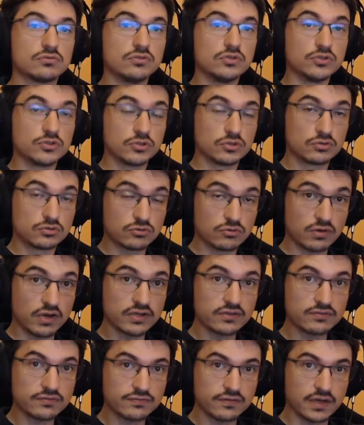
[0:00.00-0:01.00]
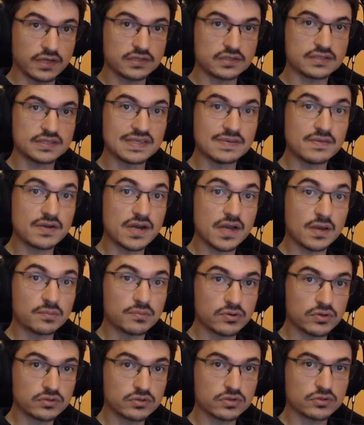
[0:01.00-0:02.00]
You should try to find similar
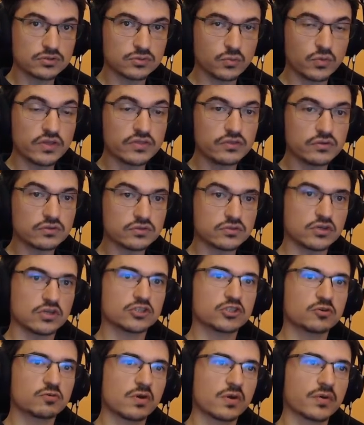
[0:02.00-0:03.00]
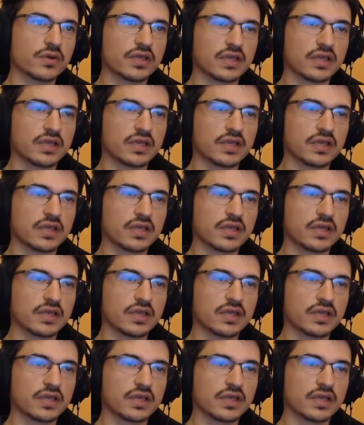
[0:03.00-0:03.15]
products with your search query